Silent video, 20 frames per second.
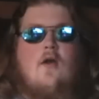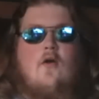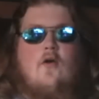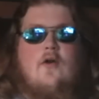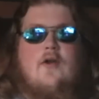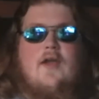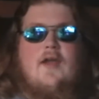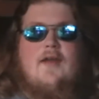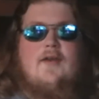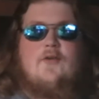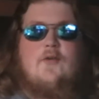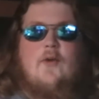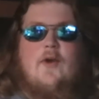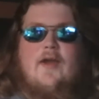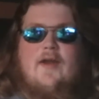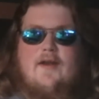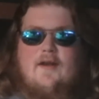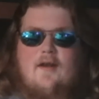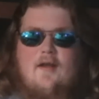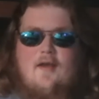Okay,
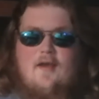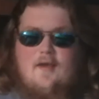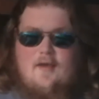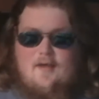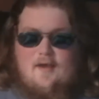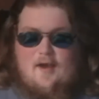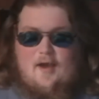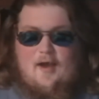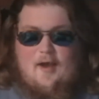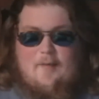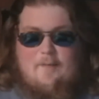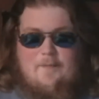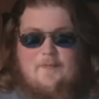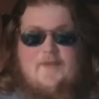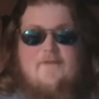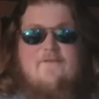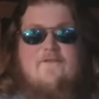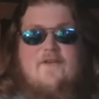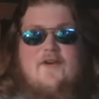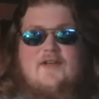Duane.
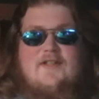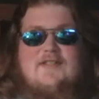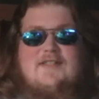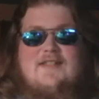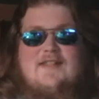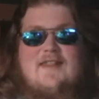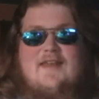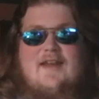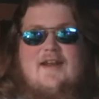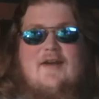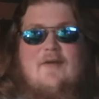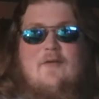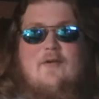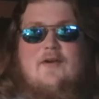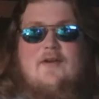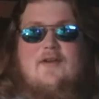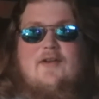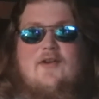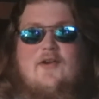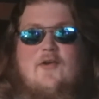Um, the first thing I
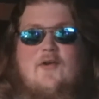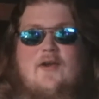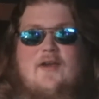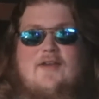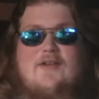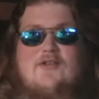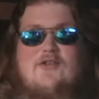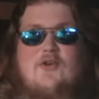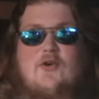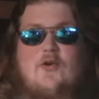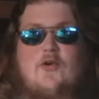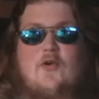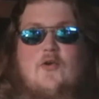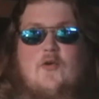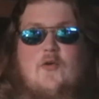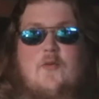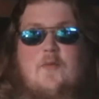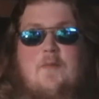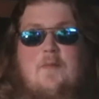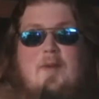want to do is show
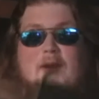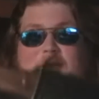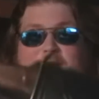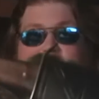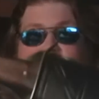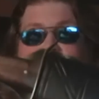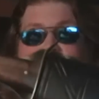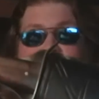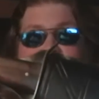you my new